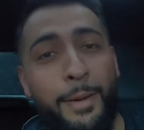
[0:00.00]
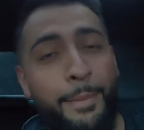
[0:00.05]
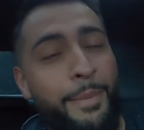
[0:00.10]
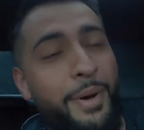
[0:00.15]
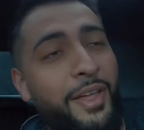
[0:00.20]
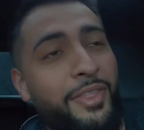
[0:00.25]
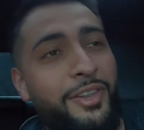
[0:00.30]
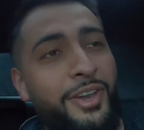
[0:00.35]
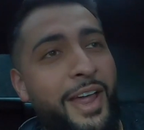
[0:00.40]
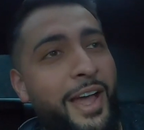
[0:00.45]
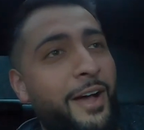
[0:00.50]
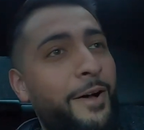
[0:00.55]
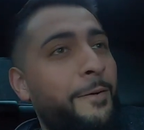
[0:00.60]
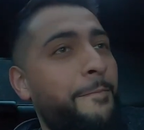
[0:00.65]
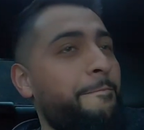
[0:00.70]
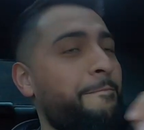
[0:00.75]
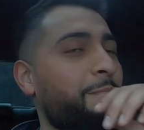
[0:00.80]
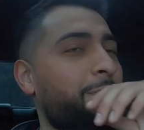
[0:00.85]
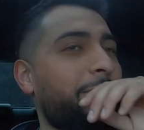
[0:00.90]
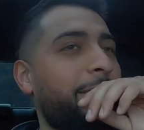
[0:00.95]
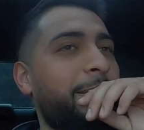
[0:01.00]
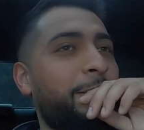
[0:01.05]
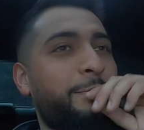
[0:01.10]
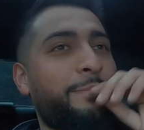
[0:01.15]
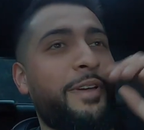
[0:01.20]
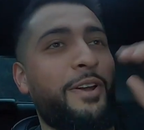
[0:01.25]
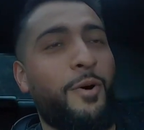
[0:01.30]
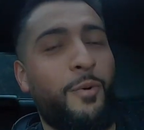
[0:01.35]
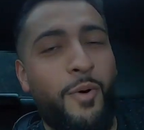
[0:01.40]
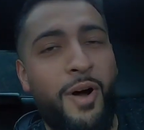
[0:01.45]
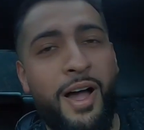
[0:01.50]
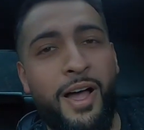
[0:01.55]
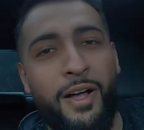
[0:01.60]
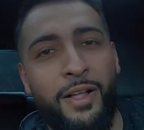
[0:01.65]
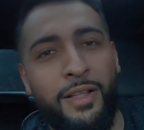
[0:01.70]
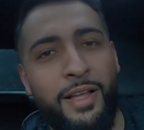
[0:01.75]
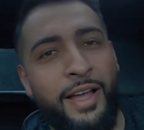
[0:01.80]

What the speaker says: a month now. It's been a while.